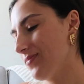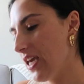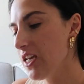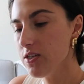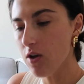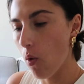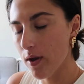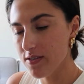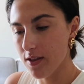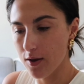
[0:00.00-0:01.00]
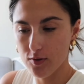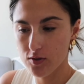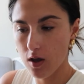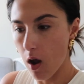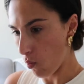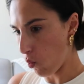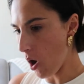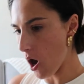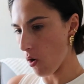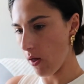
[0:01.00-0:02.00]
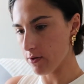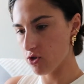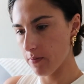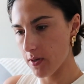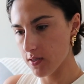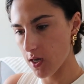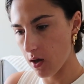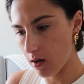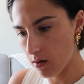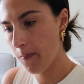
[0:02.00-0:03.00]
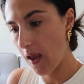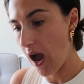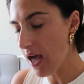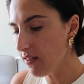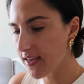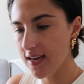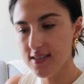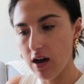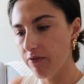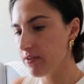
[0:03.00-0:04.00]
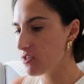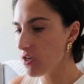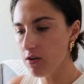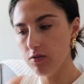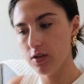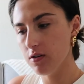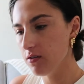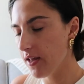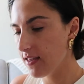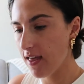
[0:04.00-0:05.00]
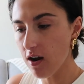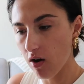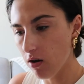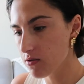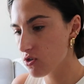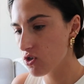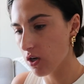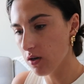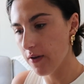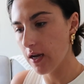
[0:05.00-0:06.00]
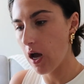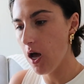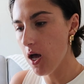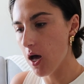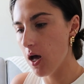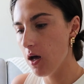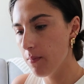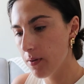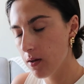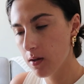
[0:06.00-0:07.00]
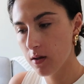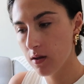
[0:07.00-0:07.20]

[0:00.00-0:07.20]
He just always knows. Whoa, that was trippy as hell. I like his outfit too, dude. Like, they are all serving up.